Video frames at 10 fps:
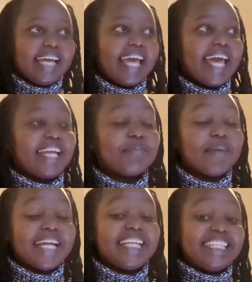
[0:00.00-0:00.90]
And
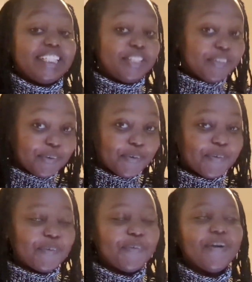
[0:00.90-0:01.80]
mind
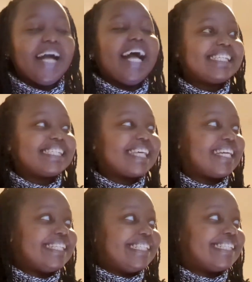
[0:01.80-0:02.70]
you, I
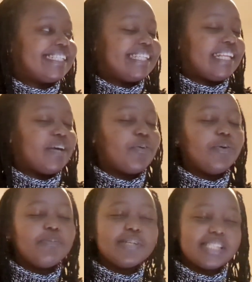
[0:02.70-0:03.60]
sent
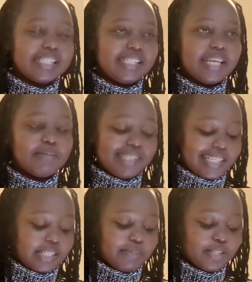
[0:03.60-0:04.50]
almost the same
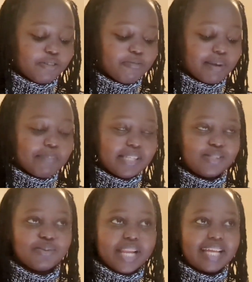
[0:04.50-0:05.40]
statement of purpose
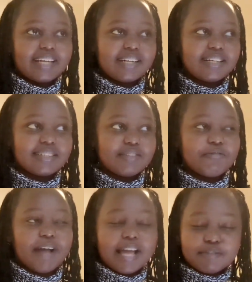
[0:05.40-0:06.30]
to like
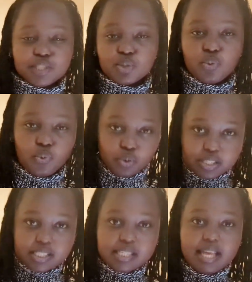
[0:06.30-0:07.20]
5
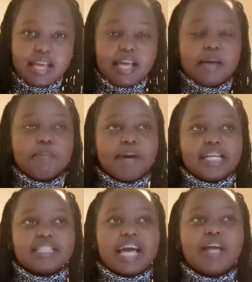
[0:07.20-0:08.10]
schools,
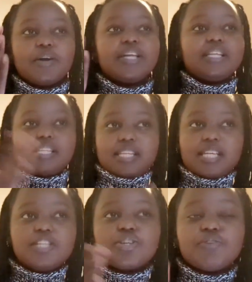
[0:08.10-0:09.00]
but in
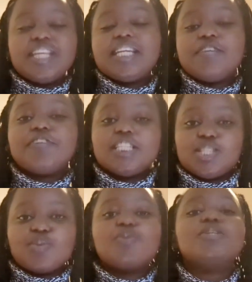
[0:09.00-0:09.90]
each of the different
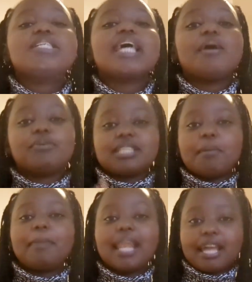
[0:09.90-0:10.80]
schools, I was
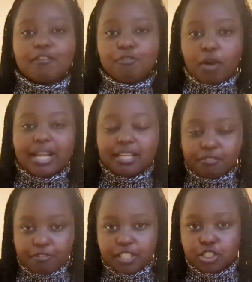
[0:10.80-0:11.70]
applying for a
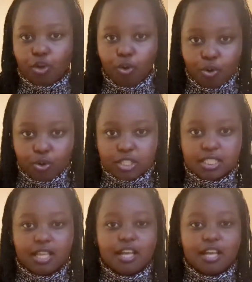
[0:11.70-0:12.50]
different course.